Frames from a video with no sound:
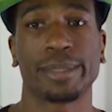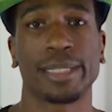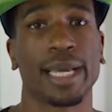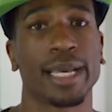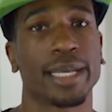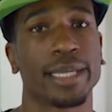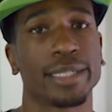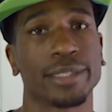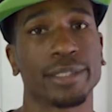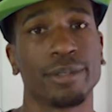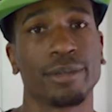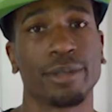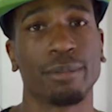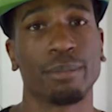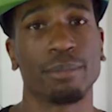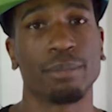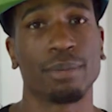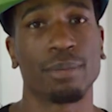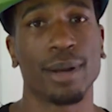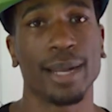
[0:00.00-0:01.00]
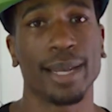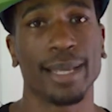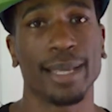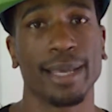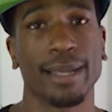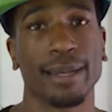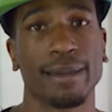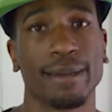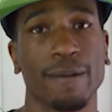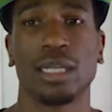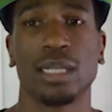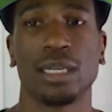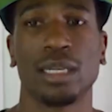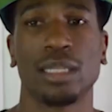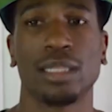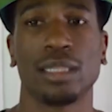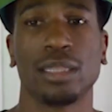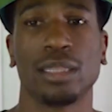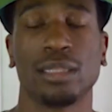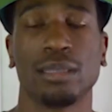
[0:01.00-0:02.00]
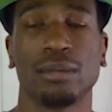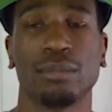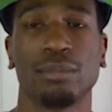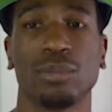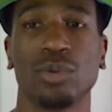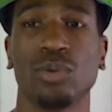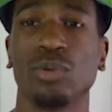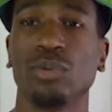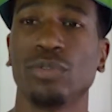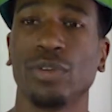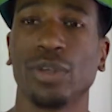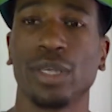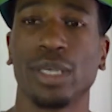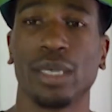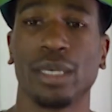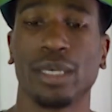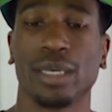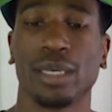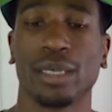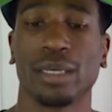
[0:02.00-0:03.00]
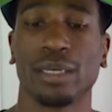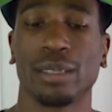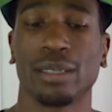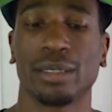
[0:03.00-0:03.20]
like it's gonna break it. The movie